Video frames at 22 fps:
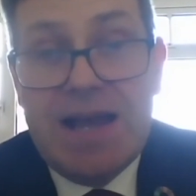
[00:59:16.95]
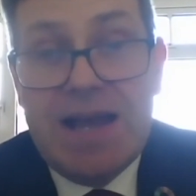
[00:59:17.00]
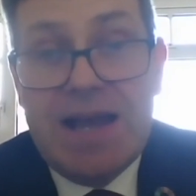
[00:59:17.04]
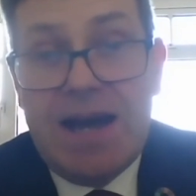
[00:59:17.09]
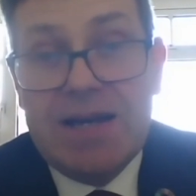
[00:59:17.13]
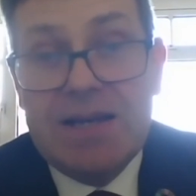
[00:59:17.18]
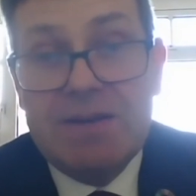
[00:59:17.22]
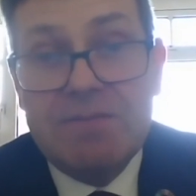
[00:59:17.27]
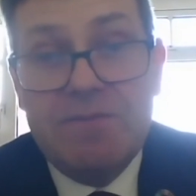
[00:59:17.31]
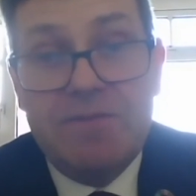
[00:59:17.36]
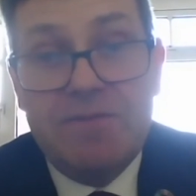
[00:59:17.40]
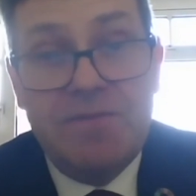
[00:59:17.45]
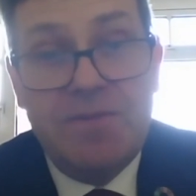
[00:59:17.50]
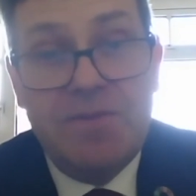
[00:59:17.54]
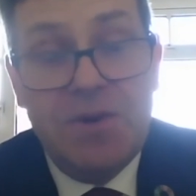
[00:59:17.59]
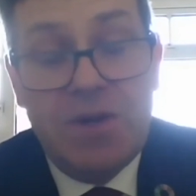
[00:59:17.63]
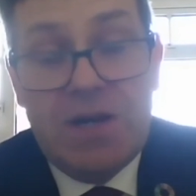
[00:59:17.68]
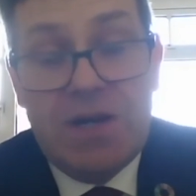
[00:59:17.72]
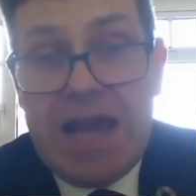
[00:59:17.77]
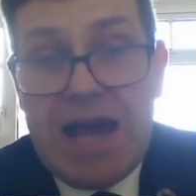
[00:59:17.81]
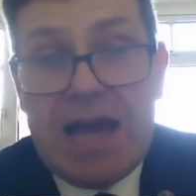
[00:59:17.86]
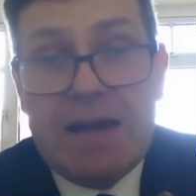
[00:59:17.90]
I am
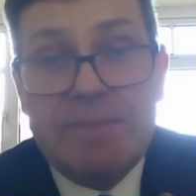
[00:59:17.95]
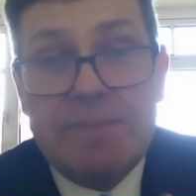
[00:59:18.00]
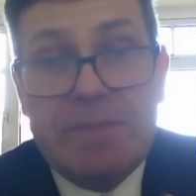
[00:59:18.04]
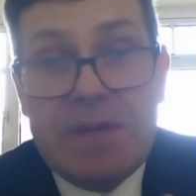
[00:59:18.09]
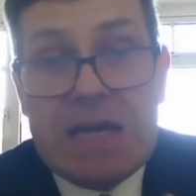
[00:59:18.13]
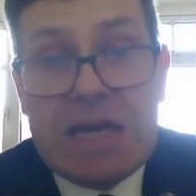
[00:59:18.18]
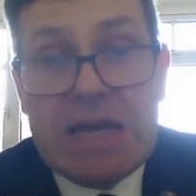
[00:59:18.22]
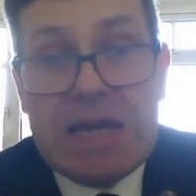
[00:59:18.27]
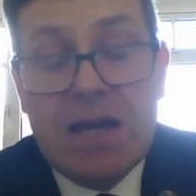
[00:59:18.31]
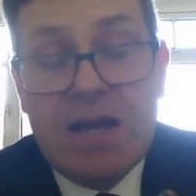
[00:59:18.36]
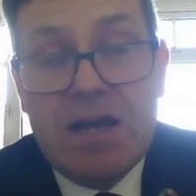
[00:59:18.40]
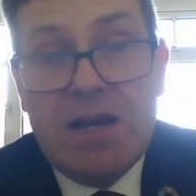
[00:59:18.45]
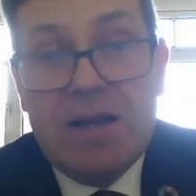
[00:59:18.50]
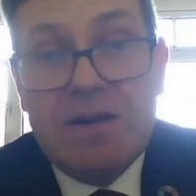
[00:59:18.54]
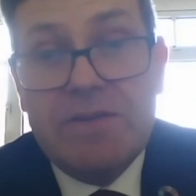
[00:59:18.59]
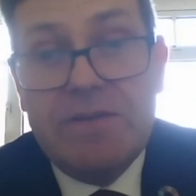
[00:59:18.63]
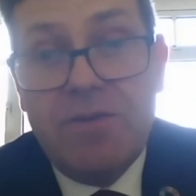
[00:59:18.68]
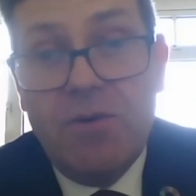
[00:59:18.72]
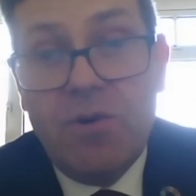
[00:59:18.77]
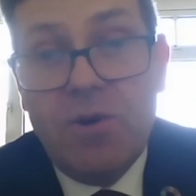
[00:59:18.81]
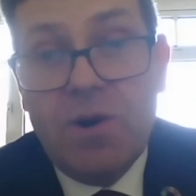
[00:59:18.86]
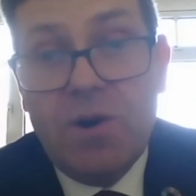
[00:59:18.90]
fully happy
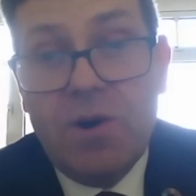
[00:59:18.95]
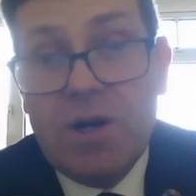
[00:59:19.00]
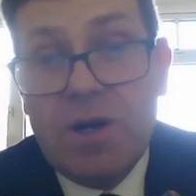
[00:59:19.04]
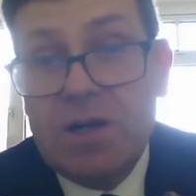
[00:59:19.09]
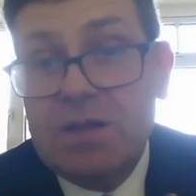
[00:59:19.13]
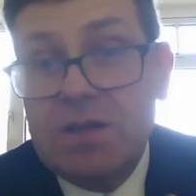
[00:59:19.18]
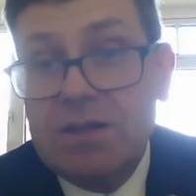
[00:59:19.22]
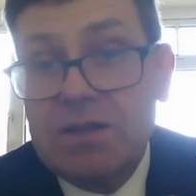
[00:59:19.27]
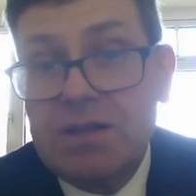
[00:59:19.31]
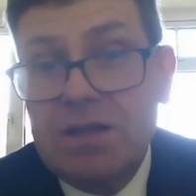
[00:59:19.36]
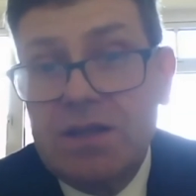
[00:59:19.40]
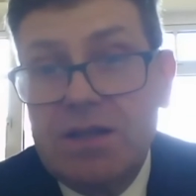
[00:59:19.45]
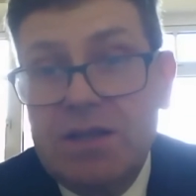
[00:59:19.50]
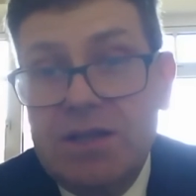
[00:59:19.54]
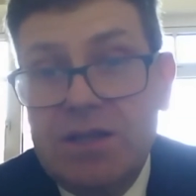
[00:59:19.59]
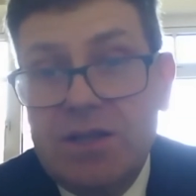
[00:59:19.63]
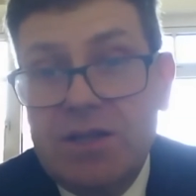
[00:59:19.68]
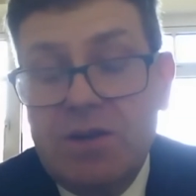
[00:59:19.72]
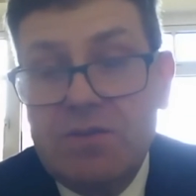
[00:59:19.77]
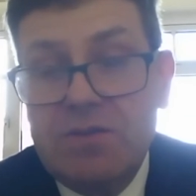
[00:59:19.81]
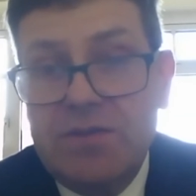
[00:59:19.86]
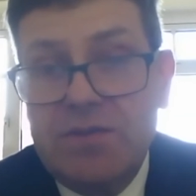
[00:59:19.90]
for the, you
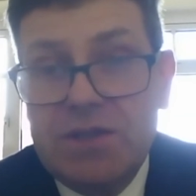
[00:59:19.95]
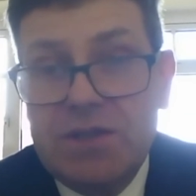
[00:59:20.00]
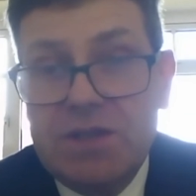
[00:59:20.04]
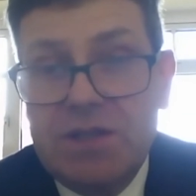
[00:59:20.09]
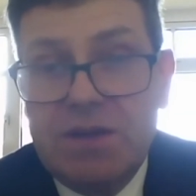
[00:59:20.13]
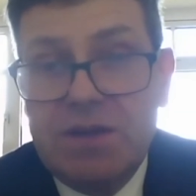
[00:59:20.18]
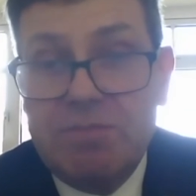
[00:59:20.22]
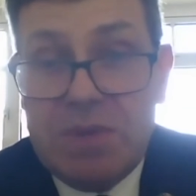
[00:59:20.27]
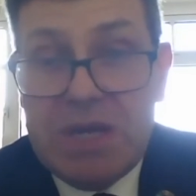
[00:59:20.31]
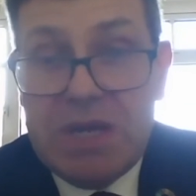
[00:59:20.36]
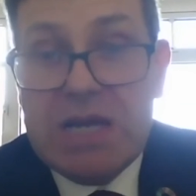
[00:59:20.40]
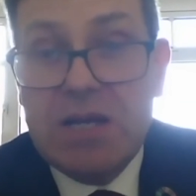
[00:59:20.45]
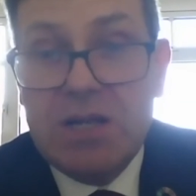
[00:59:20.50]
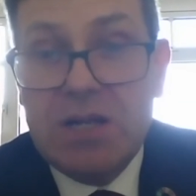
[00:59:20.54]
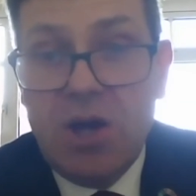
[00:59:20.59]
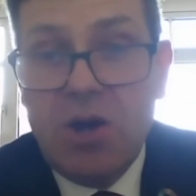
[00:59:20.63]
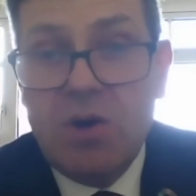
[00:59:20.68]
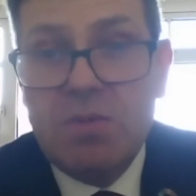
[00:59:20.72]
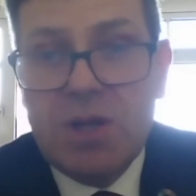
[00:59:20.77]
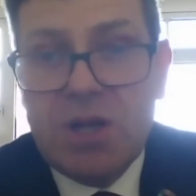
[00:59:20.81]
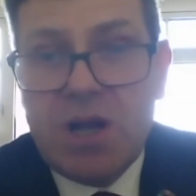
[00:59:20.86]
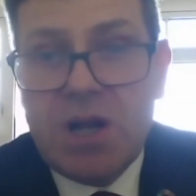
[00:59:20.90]
know, for the big
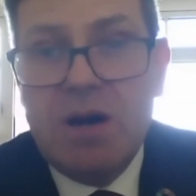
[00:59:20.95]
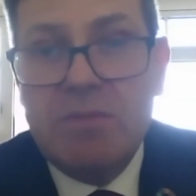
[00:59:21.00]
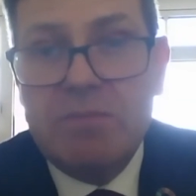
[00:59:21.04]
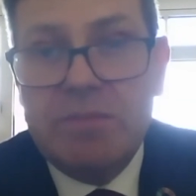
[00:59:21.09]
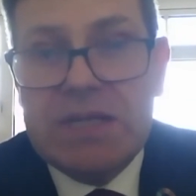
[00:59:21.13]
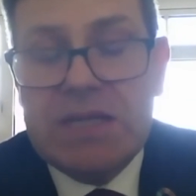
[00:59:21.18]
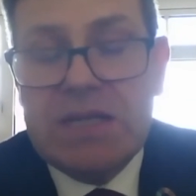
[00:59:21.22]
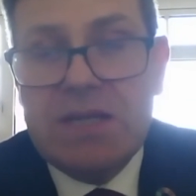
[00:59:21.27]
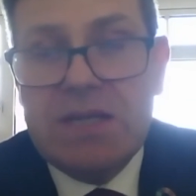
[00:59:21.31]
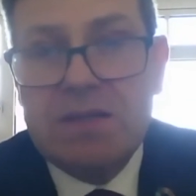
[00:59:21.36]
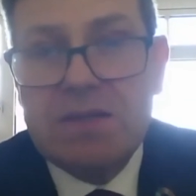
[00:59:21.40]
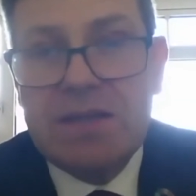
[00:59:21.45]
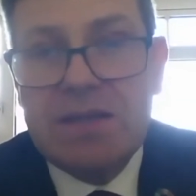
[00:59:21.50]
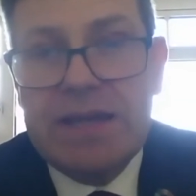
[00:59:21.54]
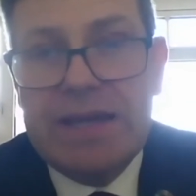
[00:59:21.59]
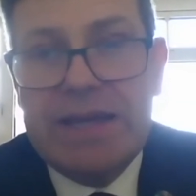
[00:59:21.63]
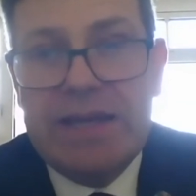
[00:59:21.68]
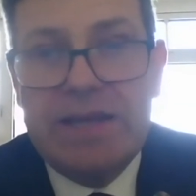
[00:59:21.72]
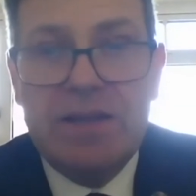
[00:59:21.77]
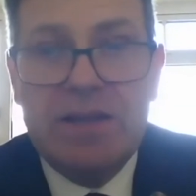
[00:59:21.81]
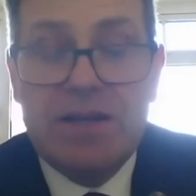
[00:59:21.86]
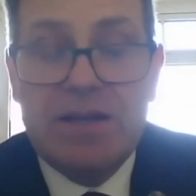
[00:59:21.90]
global companies
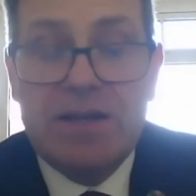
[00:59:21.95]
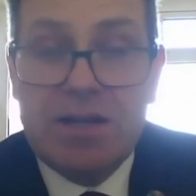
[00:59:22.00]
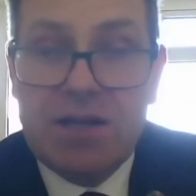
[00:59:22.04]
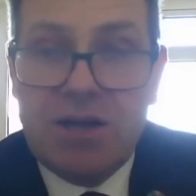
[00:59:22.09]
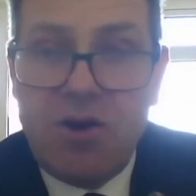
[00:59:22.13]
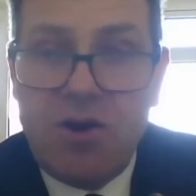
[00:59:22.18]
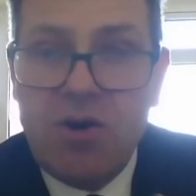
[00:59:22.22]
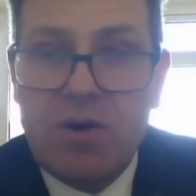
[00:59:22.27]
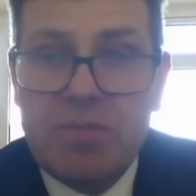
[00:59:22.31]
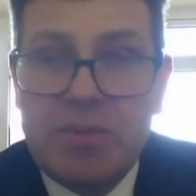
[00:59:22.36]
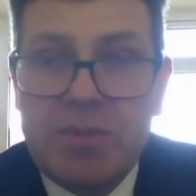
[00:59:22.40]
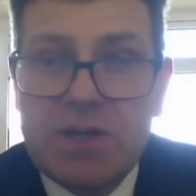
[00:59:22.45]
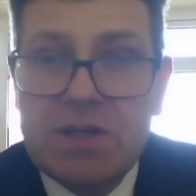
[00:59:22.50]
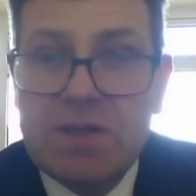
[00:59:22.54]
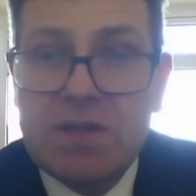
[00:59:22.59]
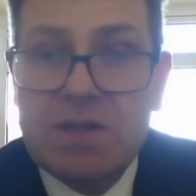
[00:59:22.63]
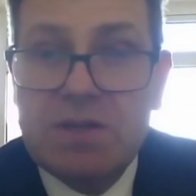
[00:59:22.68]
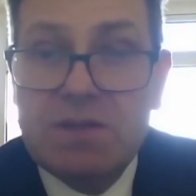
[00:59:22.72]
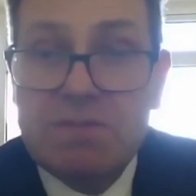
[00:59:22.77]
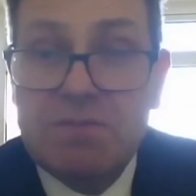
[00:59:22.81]
in their corporate